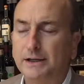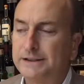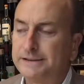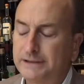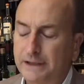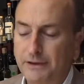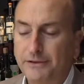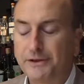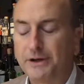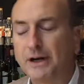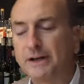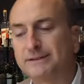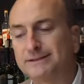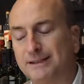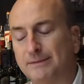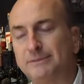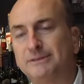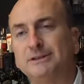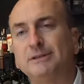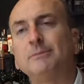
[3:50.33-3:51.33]
Let's say there are
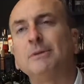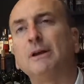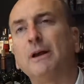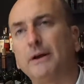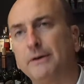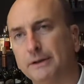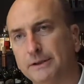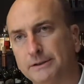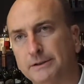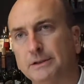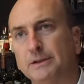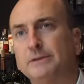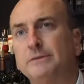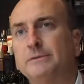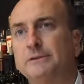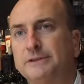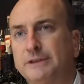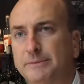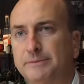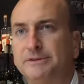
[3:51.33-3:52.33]
some similarity,
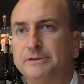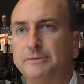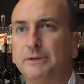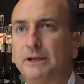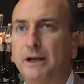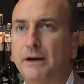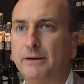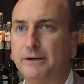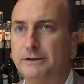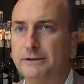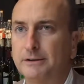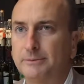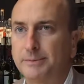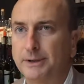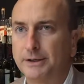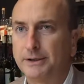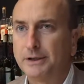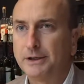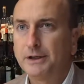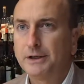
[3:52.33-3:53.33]
but